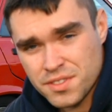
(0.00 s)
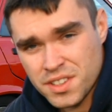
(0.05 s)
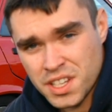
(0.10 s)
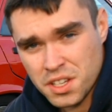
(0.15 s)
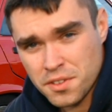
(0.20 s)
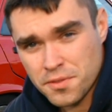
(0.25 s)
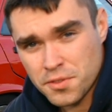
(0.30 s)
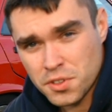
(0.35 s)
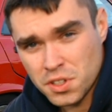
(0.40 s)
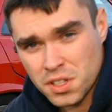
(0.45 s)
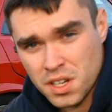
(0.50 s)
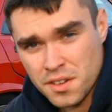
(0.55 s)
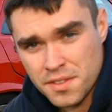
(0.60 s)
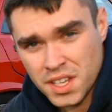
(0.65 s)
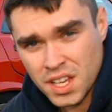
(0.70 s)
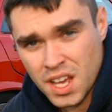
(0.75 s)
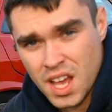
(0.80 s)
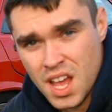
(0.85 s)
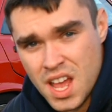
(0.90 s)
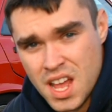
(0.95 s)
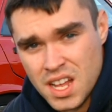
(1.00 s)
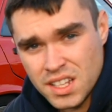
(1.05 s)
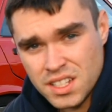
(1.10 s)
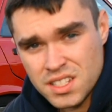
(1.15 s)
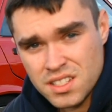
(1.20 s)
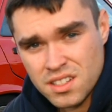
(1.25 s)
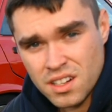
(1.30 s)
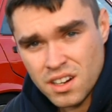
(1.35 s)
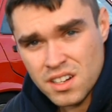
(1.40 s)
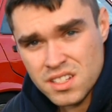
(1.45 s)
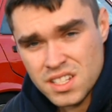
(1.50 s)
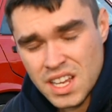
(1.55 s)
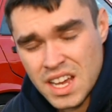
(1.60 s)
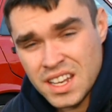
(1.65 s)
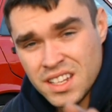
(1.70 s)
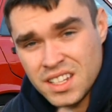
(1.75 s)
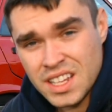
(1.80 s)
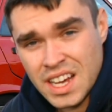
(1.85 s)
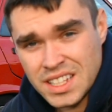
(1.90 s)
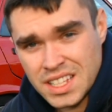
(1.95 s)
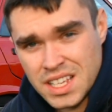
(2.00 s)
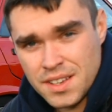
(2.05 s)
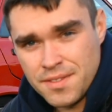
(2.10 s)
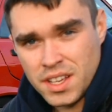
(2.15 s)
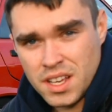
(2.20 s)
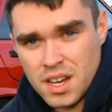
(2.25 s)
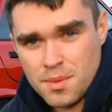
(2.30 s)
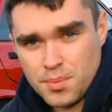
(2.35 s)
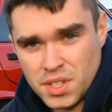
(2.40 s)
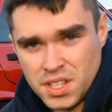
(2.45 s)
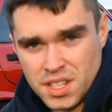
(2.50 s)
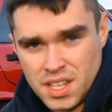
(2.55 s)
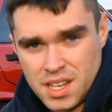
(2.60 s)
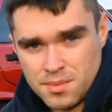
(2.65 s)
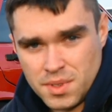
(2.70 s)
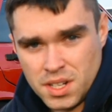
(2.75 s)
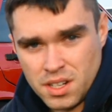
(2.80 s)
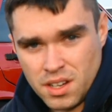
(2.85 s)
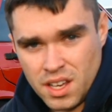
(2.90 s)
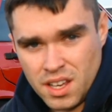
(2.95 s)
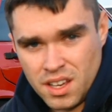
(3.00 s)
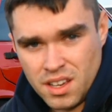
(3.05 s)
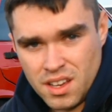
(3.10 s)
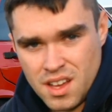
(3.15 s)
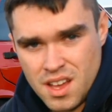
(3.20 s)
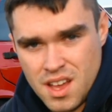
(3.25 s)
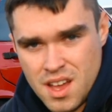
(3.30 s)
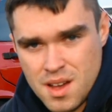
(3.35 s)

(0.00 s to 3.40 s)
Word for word: Thank you for loving these cars and not giving up on them, okay?